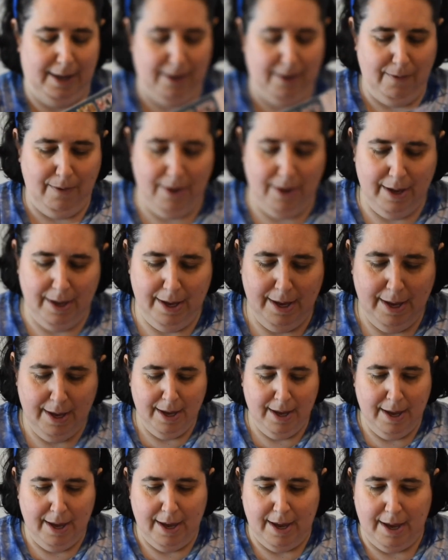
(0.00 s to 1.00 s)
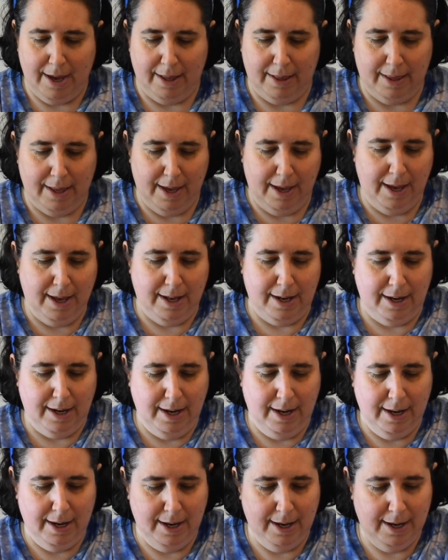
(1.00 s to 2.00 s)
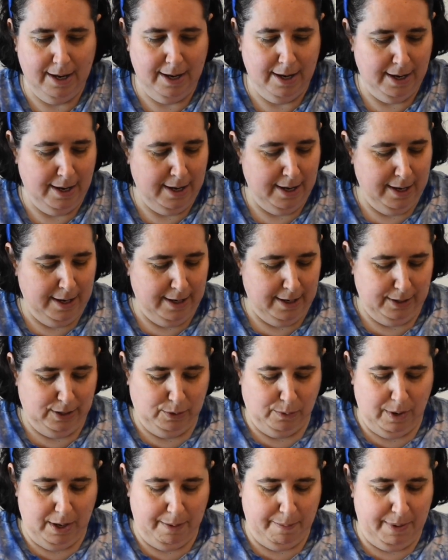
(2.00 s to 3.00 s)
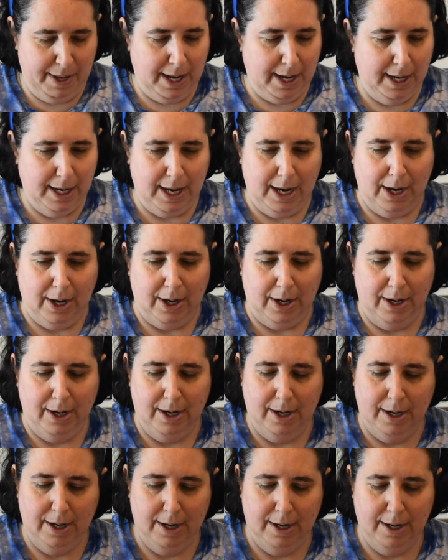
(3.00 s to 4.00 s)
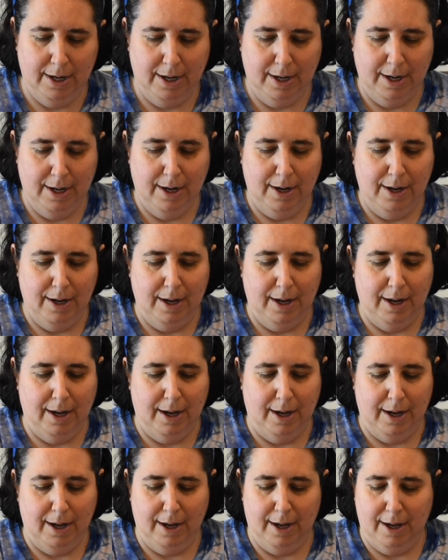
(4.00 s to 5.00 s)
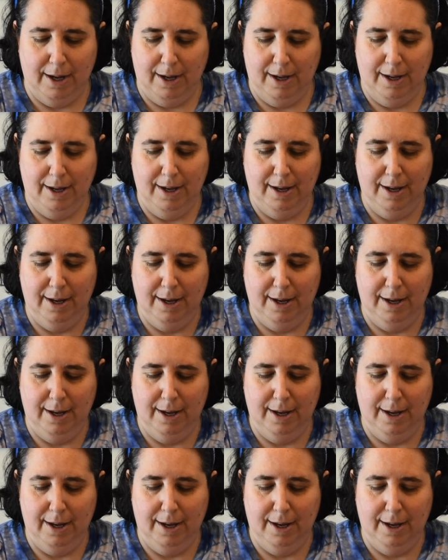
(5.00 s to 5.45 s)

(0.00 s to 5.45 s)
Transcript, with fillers: you. And then there's quite a bit in here. Uh,